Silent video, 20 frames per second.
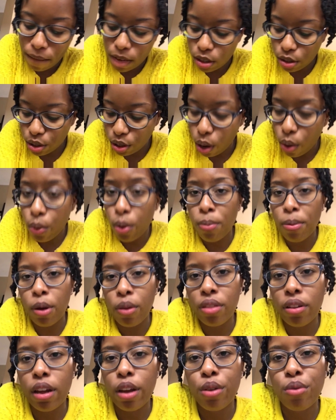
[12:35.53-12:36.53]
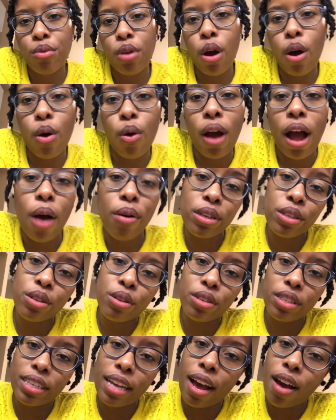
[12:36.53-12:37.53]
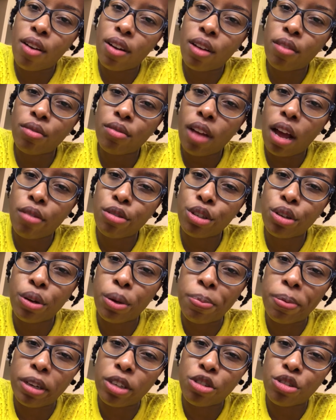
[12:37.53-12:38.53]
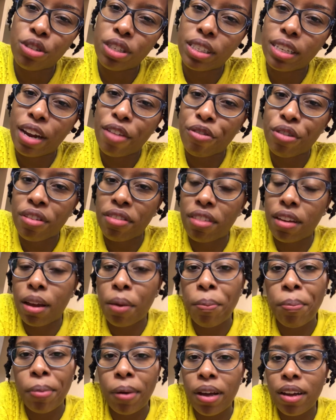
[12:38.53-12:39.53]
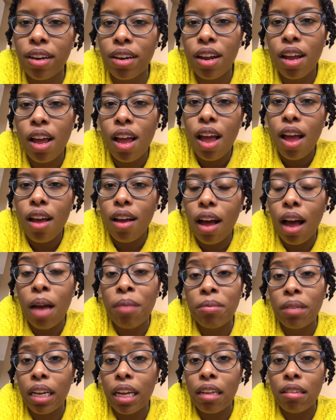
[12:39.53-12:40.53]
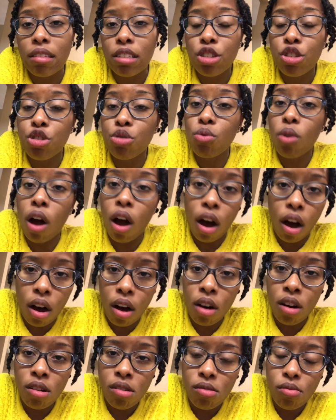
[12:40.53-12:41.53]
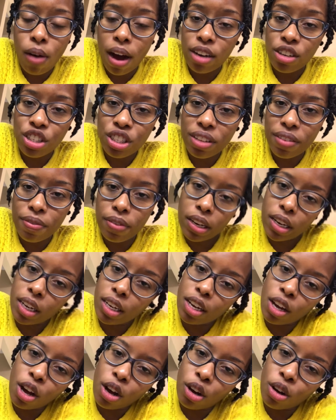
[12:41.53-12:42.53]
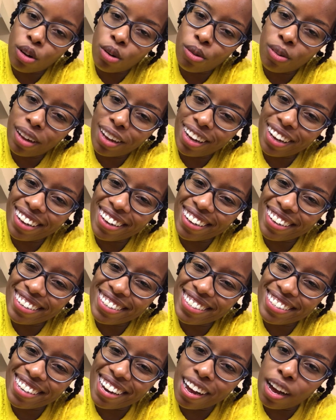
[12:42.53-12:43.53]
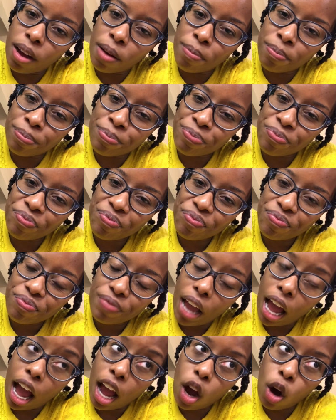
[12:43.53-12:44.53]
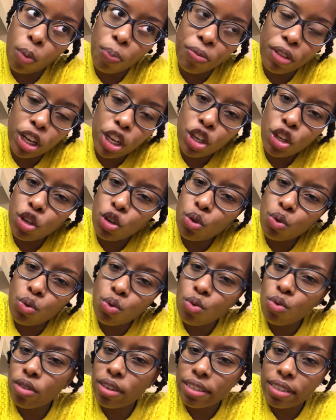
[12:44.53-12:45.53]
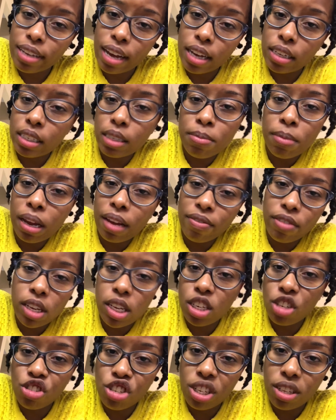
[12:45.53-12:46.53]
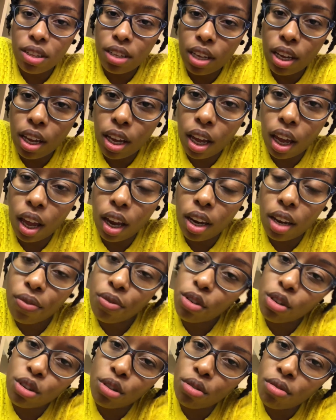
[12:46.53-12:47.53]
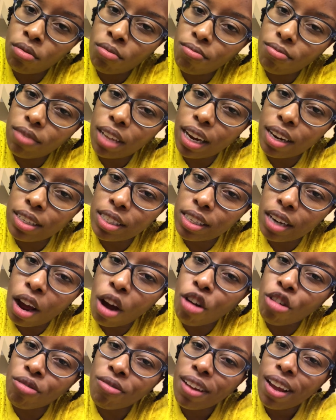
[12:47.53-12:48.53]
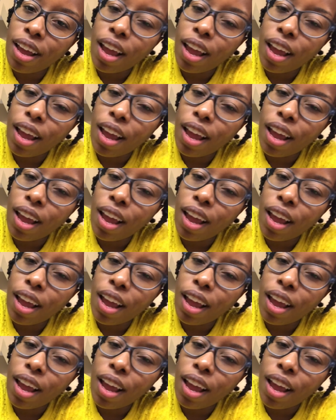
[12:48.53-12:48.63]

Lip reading: So we'll both let you know how it turns out. I'll show you pictures and everything, but I'm glad that you all watched the video, and I hope that you decide to make vegan chili, and if you do, let us know.